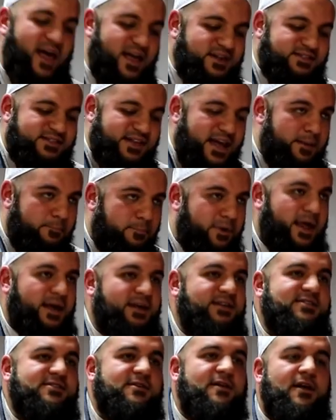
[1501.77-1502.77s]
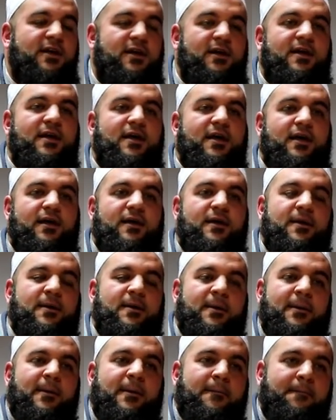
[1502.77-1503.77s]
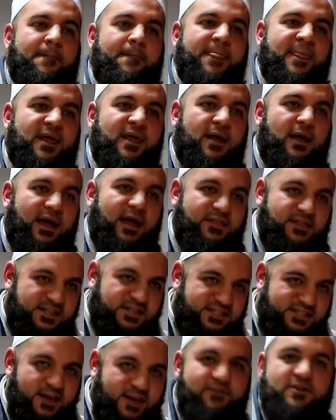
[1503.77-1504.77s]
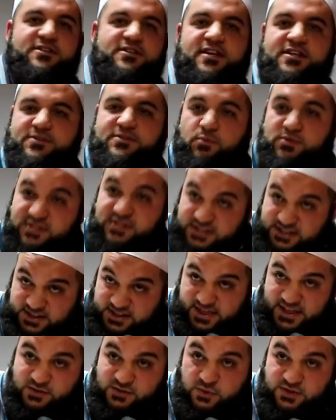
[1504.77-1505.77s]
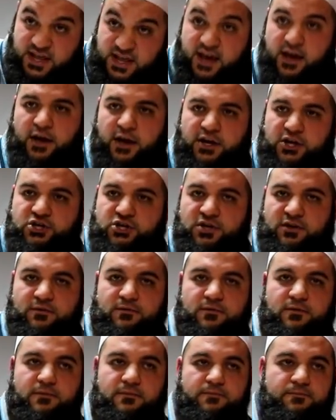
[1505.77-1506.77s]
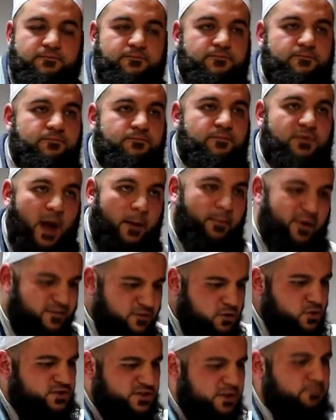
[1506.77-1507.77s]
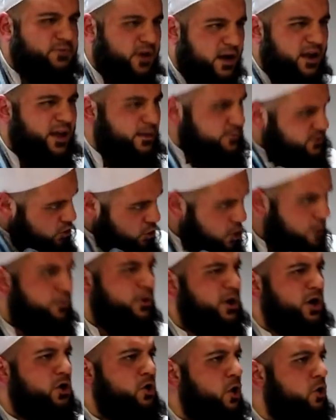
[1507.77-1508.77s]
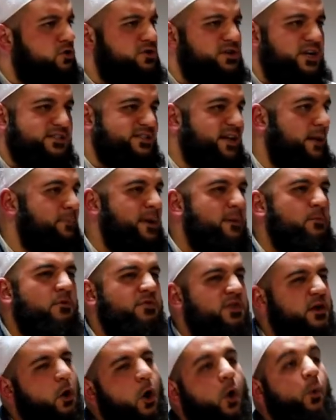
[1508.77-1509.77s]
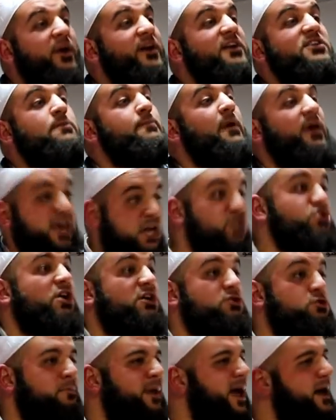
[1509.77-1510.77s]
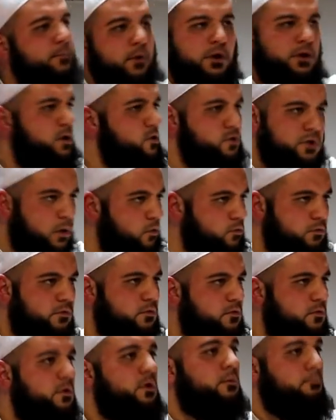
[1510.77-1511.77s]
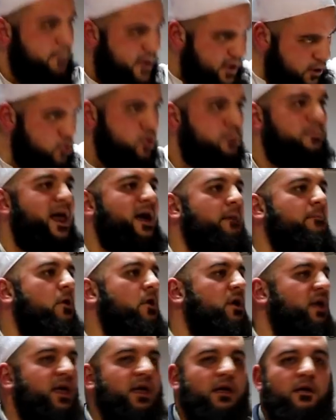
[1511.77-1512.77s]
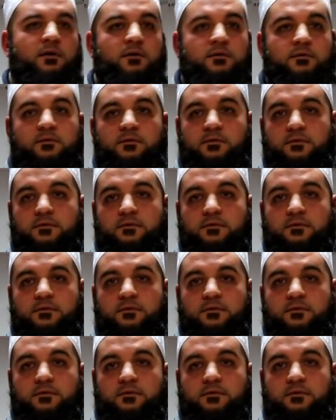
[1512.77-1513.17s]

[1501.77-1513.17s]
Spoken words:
that same place in the 70s was this was their condition. I'm giving you some targheeb so you can put it in context, that people think, oh, we need to make hijrah to Blackburn. No, you don't. Make your Blackburn here.